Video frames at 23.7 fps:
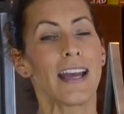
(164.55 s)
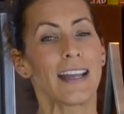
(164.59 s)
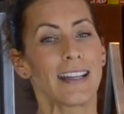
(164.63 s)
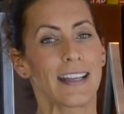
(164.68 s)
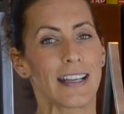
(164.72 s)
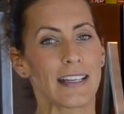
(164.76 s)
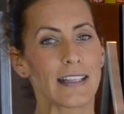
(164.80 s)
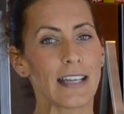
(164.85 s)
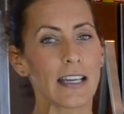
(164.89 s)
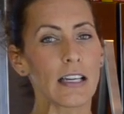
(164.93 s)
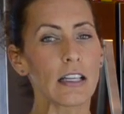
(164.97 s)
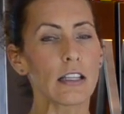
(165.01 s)

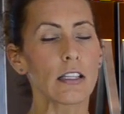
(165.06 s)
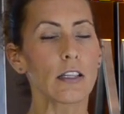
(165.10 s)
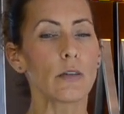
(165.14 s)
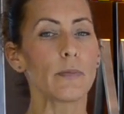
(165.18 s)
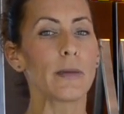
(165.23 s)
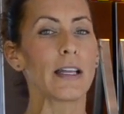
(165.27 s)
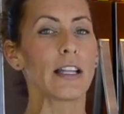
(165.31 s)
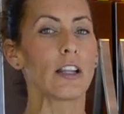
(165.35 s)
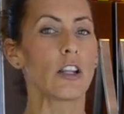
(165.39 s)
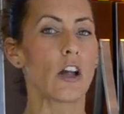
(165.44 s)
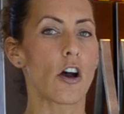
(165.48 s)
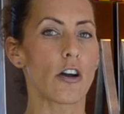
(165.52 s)
They take a little
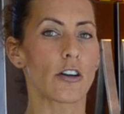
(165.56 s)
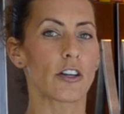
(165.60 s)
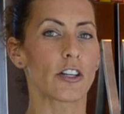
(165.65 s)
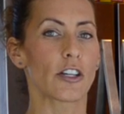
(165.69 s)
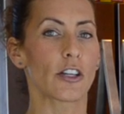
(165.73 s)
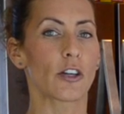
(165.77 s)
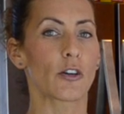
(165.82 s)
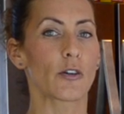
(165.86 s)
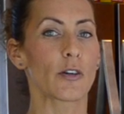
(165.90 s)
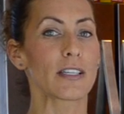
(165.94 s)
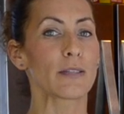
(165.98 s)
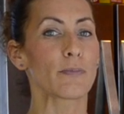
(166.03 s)
bit longer to
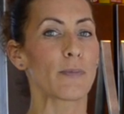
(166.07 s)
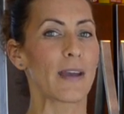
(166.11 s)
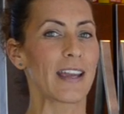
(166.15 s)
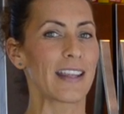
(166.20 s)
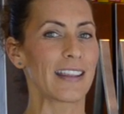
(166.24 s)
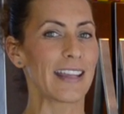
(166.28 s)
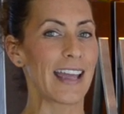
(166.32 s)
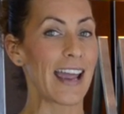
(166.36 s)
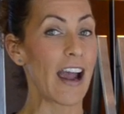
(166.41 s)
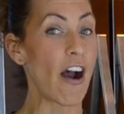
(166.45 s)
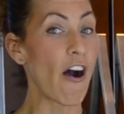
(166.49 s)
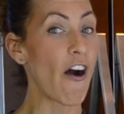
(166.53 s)
crisp,
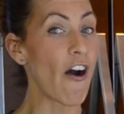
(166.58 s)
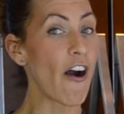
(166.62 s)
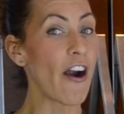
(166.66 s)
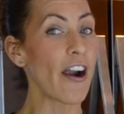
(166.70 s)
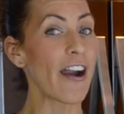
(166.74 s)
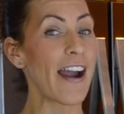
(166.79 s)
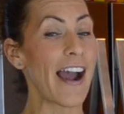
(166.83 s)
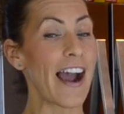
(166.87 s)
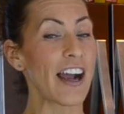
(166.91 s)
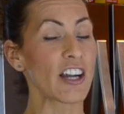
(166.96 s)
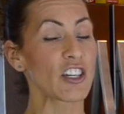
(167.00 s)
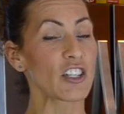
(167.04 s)
and they are
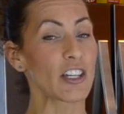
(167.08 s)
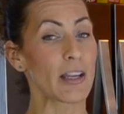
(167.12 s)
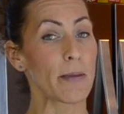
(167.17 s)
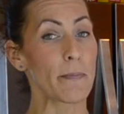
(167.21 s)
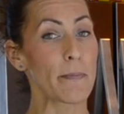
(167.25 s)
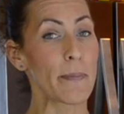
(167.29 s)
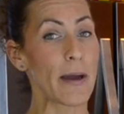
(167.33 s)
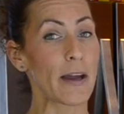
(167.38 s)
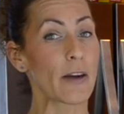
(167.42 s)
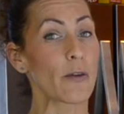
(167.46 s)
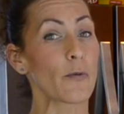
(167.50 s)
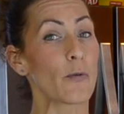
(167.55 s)
actually
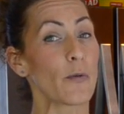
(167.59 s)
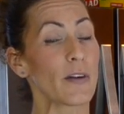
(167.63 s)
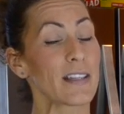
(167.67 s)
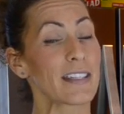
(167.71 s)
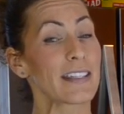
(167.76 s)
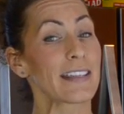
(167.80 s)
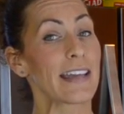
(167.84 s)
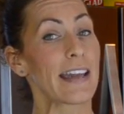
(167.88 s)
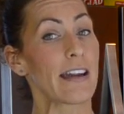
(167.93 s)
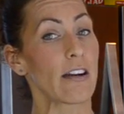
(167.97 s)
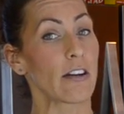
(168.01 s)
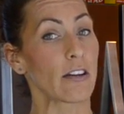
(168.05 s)
better once
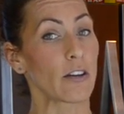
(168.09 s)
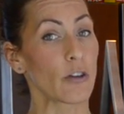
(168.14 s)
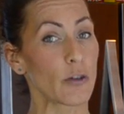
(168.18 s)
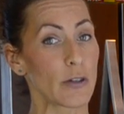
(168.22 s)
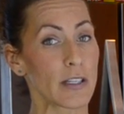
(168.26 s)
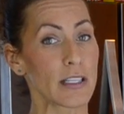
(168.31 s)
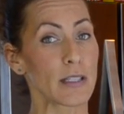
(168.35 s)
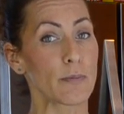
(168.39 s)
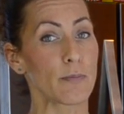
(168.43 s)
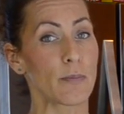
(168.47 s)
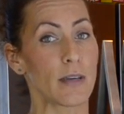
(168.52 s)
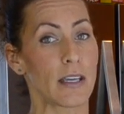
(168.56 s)
they are
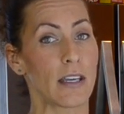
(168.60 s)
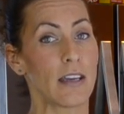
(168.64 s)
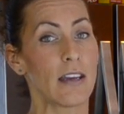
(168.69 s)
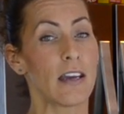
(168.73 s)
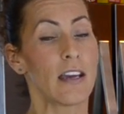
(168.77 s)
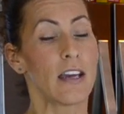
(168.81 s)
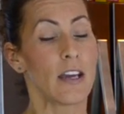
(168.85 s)
crispy.